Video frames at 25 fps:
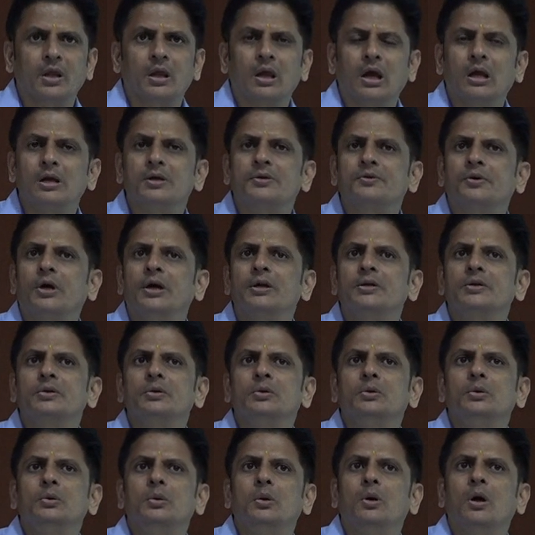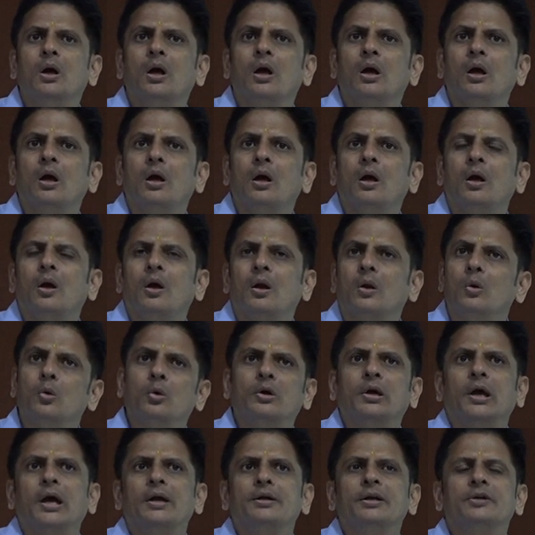I'll try to look
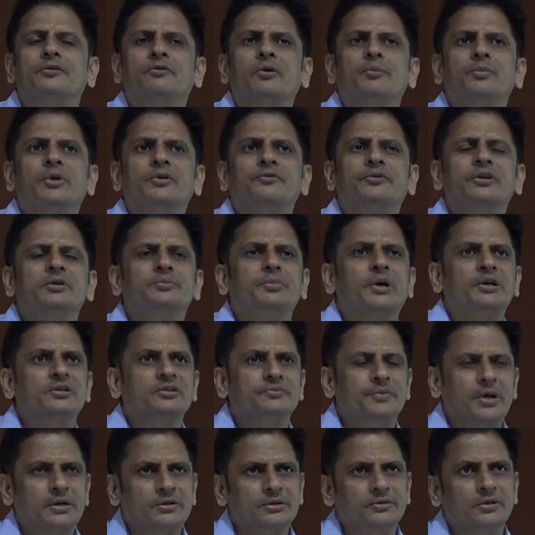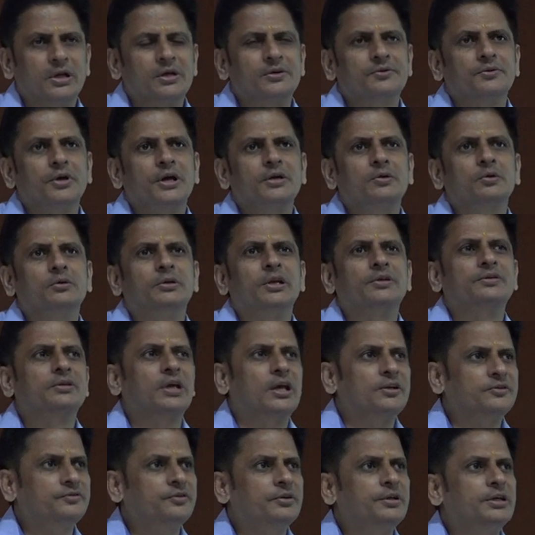at it from different perspectives. I'll try to
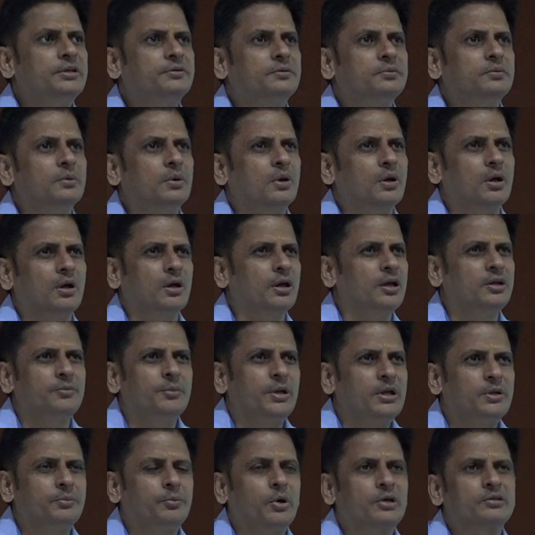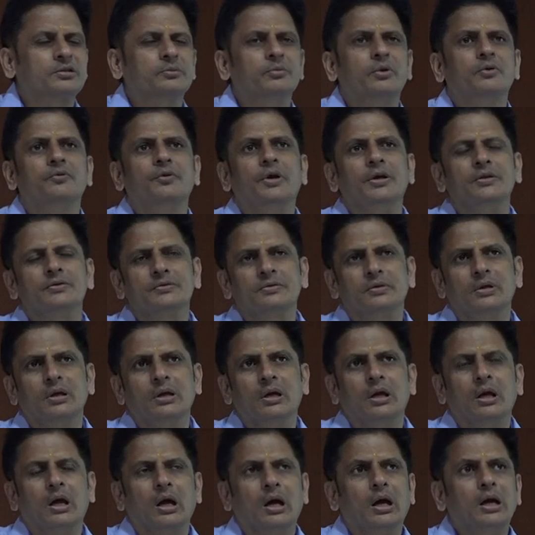decipher it in many possible ways.
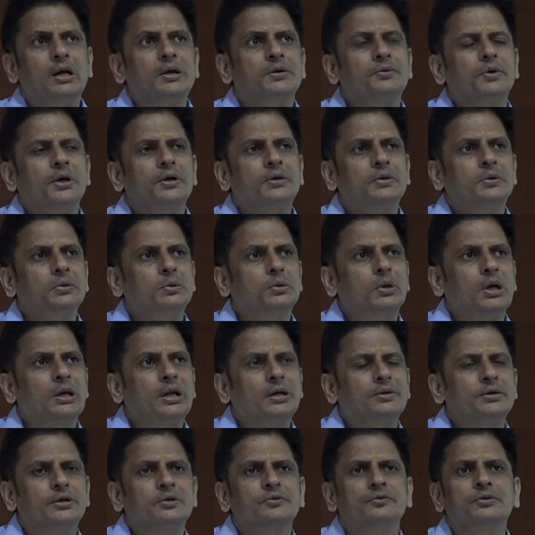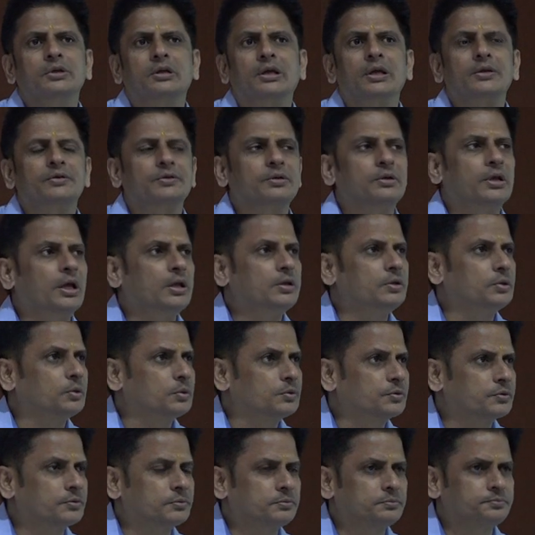I'll try to connect it to the case
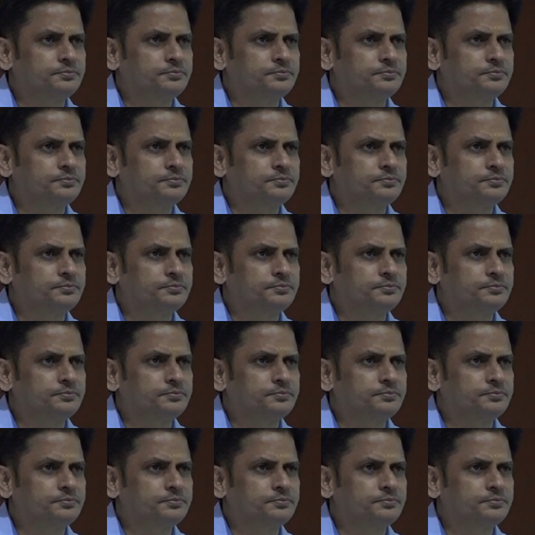scenarios.